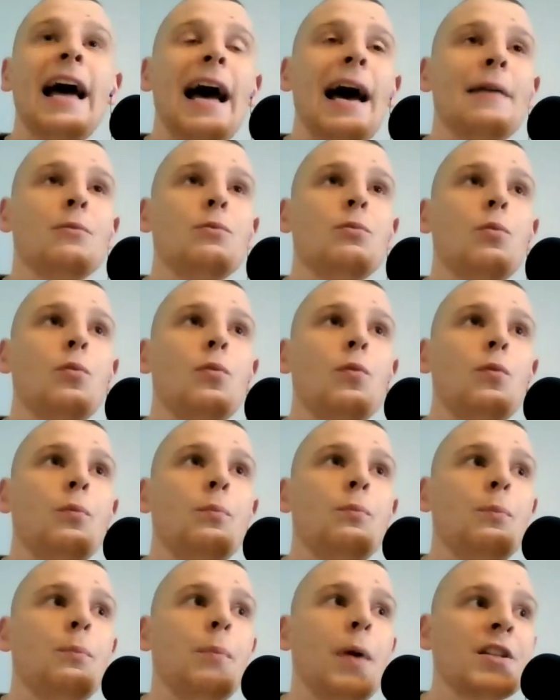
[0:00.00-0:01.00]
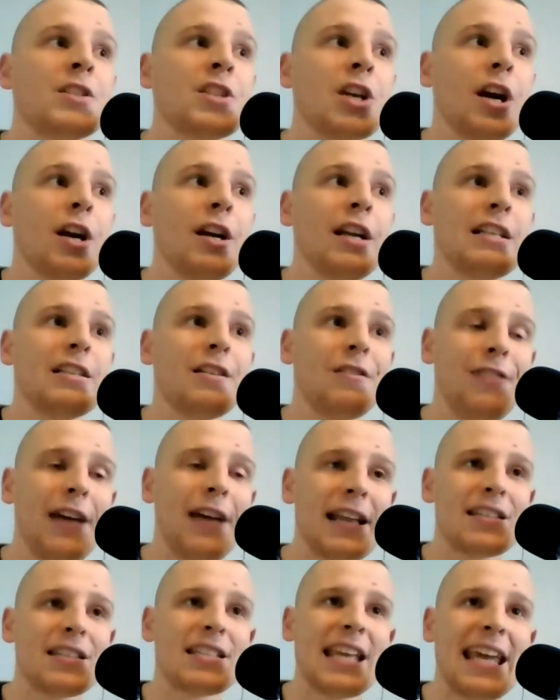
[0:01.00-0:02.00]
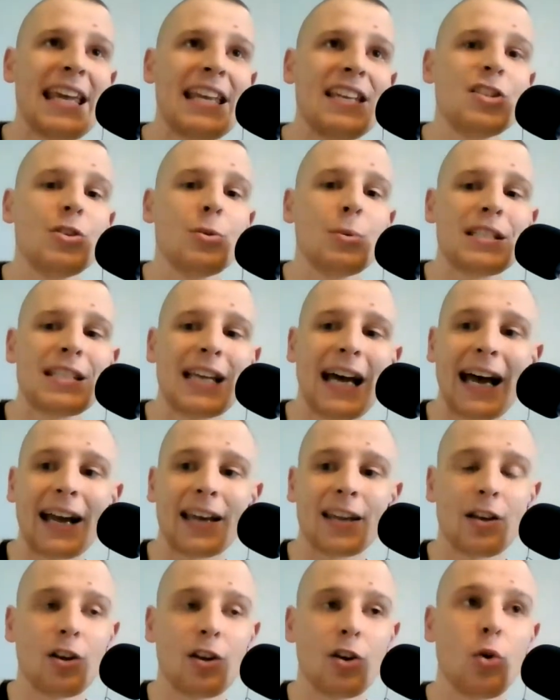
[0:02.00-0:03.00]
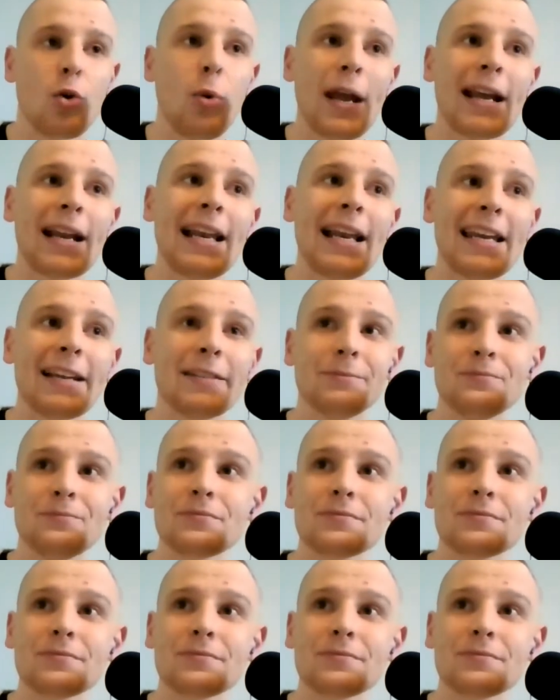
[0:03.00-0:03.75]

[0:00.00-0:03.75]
And by turning defence into attack quickly,